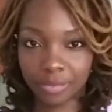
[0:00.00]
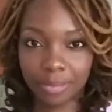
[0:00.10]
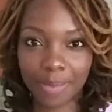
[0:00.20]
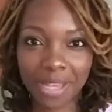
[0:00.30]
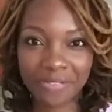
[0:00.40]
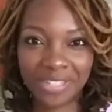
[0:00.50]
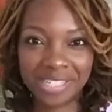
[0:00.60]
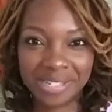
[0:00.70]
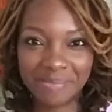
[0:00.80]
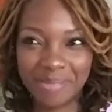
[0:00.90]
My oven
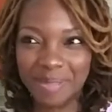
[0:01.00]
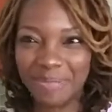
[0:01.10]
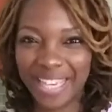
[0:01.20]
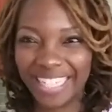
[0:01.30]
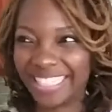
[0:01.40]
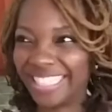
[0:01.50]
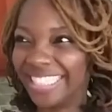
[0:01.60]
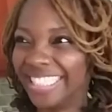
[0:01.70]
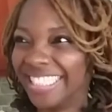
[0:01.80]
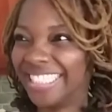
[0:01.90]
didn't beep yet
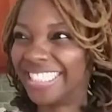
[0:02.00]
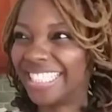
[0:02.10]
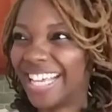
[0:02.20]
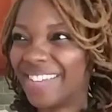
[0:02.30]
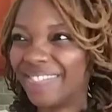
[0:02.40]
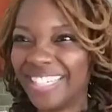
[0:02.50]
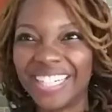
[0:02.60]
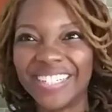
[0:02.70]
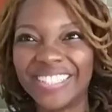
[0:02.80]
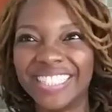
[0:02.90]
to let me
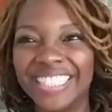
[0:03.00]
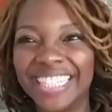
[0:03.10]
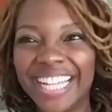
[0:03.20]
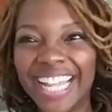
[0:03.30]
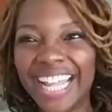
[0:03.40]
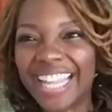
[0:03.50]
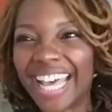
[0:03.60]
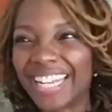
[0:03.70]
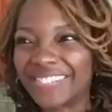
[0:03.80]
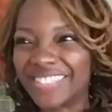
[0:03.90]
know
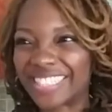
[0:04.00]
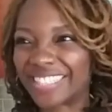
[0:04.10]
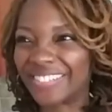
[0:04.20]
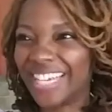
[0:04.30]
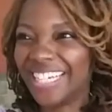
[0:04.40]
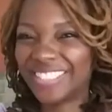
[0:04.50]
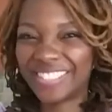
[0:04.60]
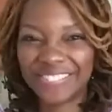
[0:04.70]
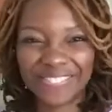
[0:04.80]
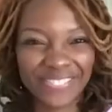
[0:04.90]
that it reached
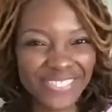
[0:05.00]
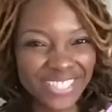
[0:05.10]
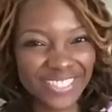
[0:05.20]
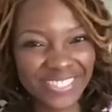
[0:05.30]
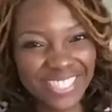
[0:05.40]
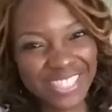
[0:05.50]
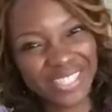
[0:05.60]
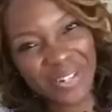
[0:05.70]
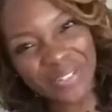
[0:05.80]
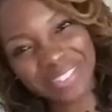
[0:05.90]
350 degrees,
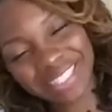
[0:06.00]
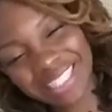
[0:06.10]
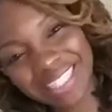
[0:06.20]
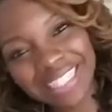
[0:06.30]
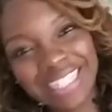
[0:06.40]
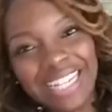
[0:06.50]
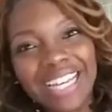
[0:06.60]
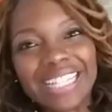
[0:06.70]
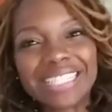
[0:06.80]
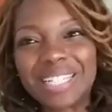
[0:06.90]
so I
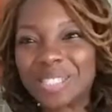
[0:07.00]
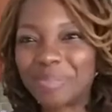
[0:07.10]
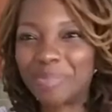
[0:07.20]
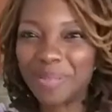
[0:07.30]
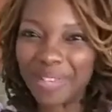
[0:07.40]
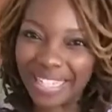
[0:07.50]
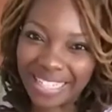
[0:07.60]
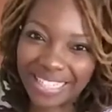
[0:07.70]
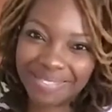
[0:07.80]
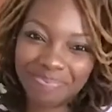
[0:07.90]
guess I'll just be
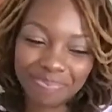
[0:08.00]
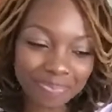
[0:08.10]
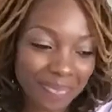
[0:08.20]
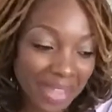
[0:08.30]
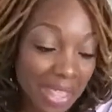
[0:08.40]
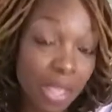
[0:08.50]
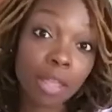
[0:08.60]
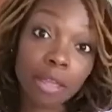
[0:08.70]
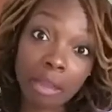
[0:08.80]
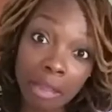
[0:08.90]
waiting.
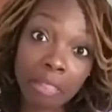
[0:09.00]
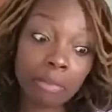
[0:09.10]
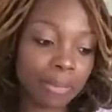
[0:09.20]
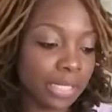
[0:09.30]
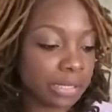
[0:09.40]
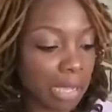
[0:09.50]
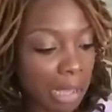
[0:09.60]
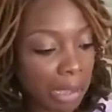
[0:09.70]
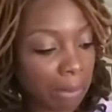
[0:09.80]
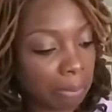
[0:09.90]
In the
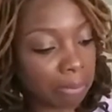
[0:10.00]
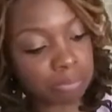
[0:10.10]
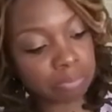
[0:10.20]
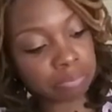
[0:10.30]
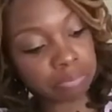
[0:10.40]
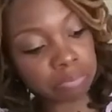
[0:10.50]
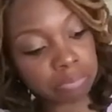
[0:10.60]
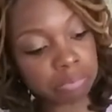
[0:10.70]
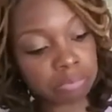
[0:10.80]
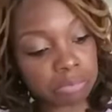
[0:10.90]
meantime,
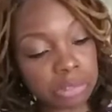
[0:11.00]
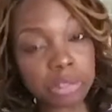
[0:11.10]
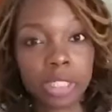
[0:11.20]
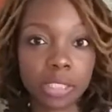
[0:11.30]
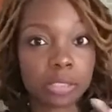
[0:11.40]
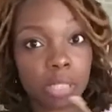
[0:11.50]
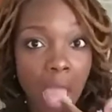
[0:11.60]
taste.